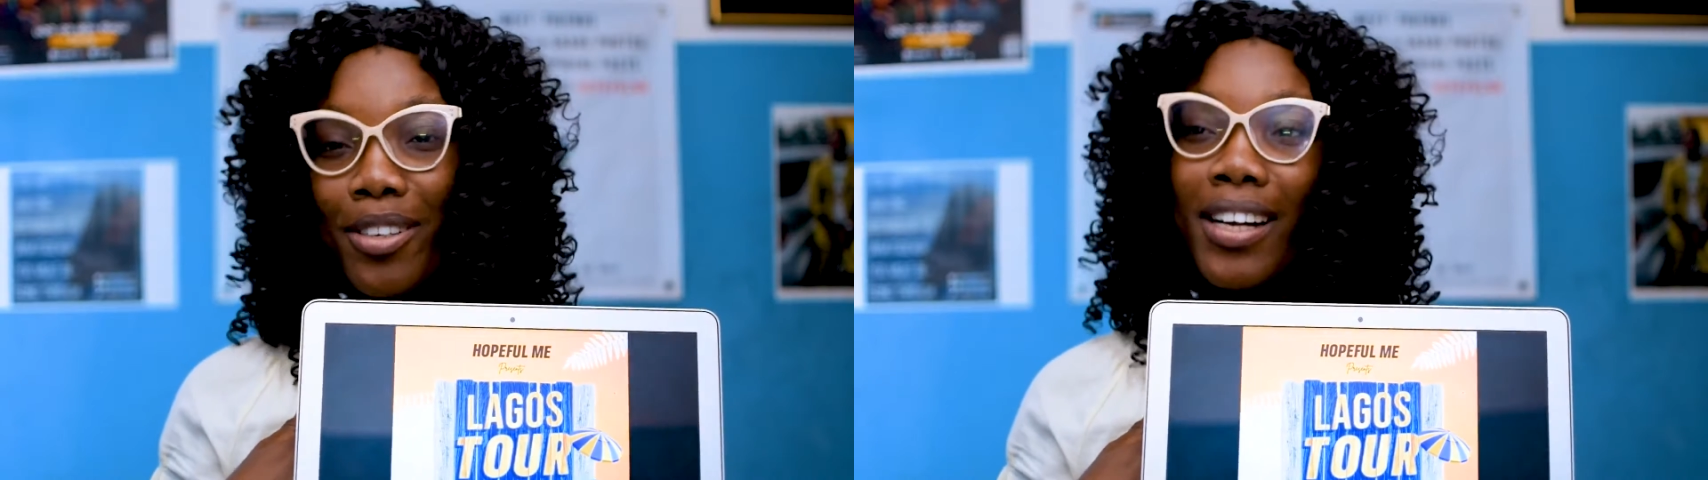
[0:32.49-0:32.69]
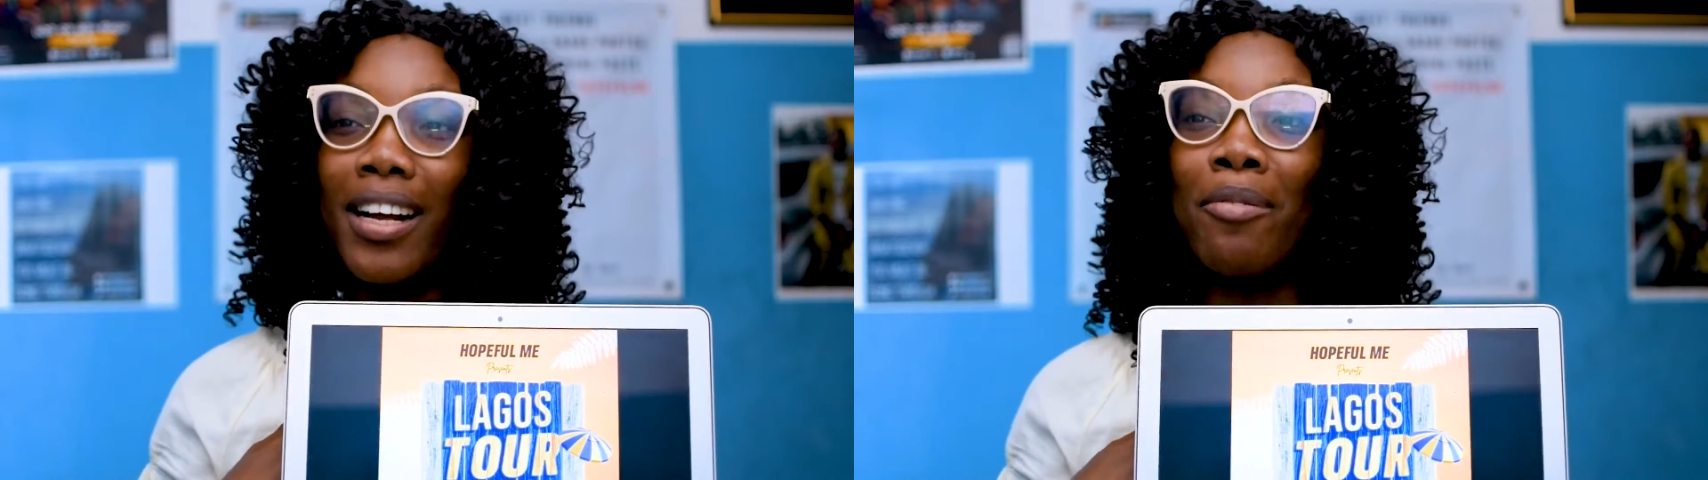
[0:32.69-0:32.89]

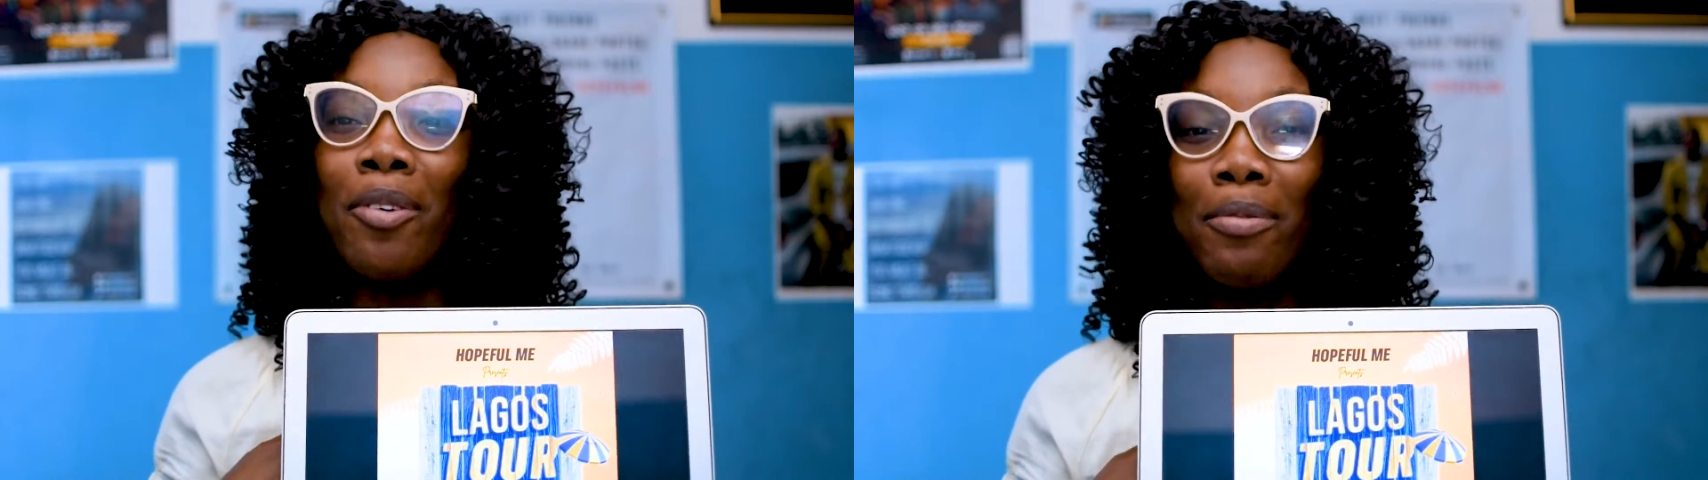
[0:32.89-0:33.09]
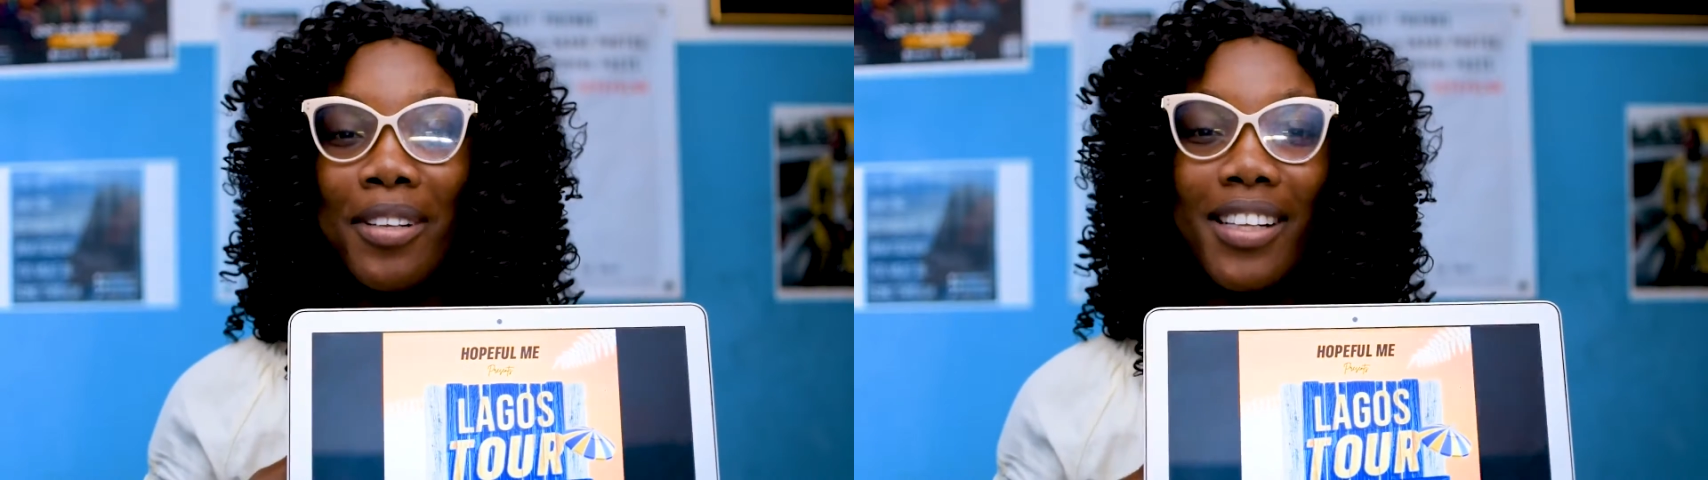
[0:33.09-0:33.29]
you, and I'm
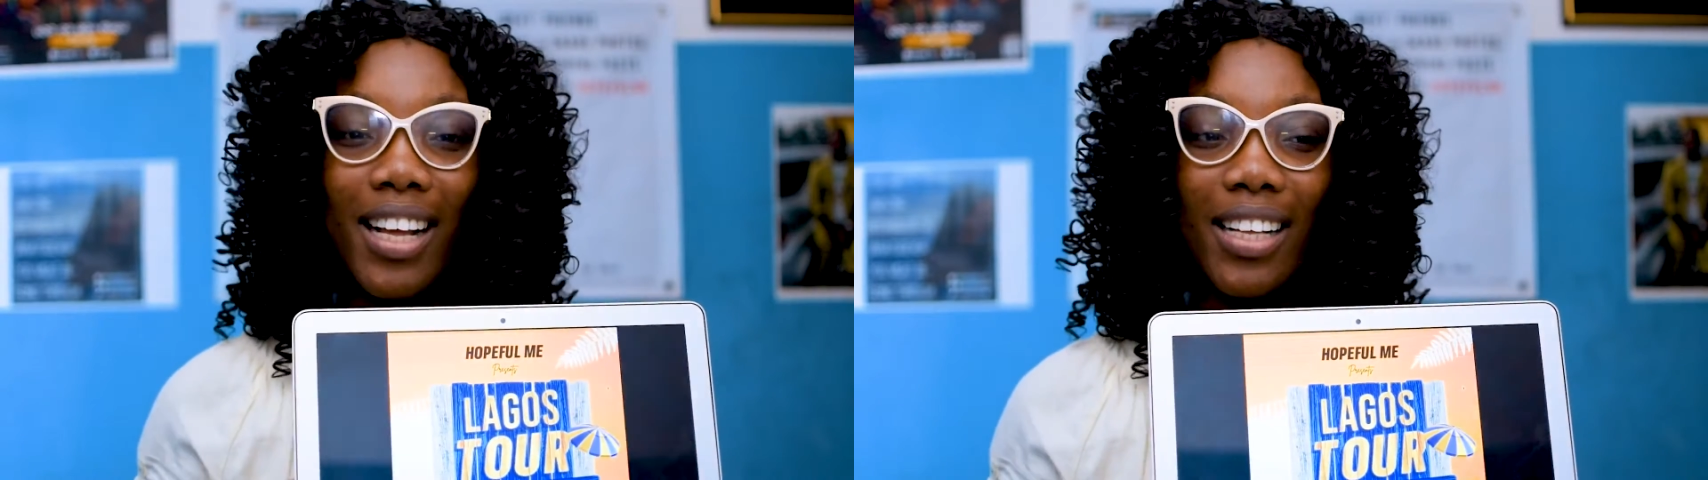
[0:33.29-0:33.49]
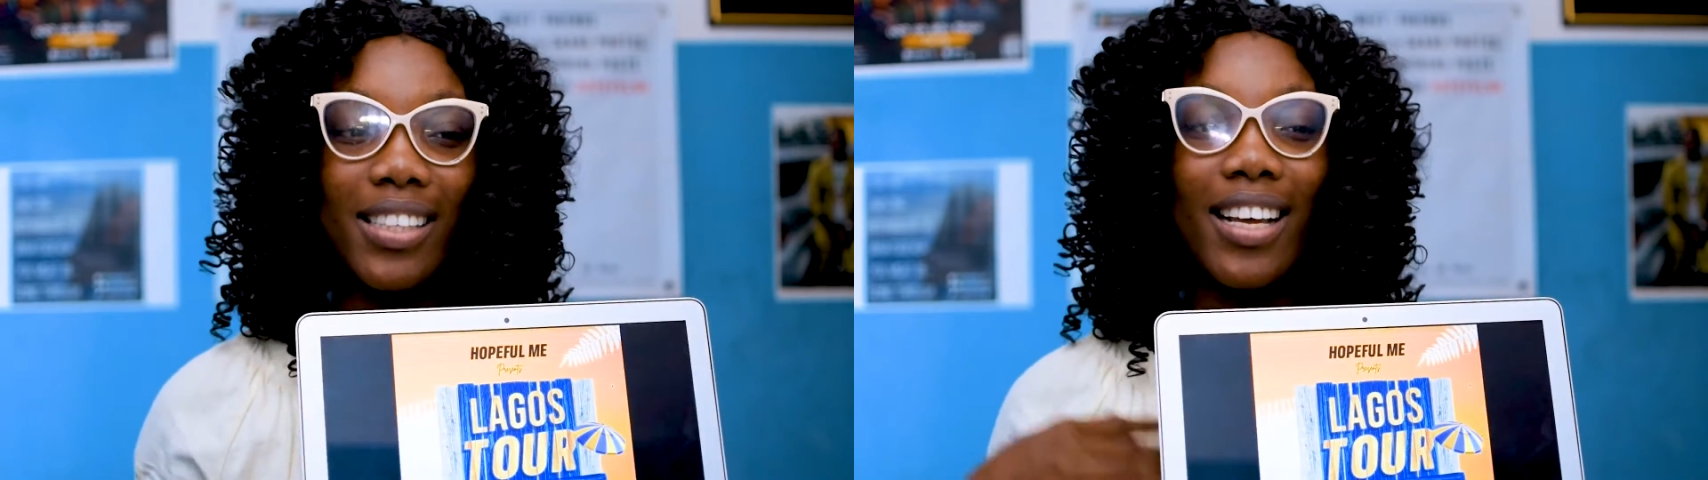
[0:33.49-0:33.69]
hoping
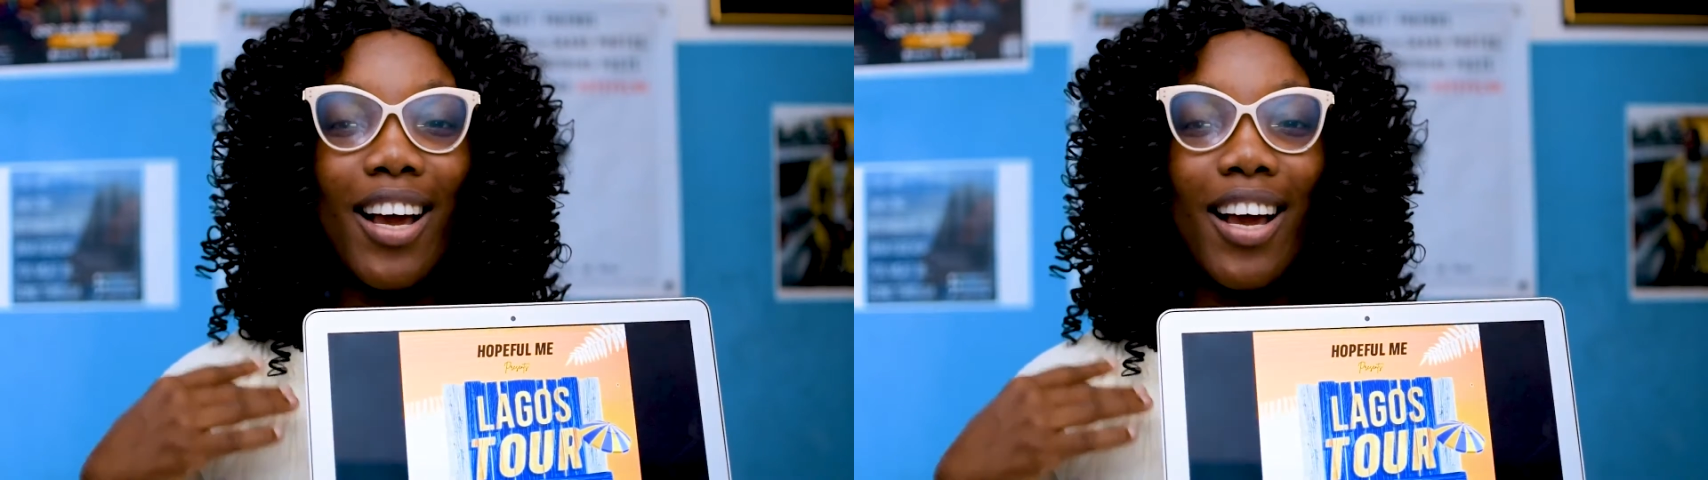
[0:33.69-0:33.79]
that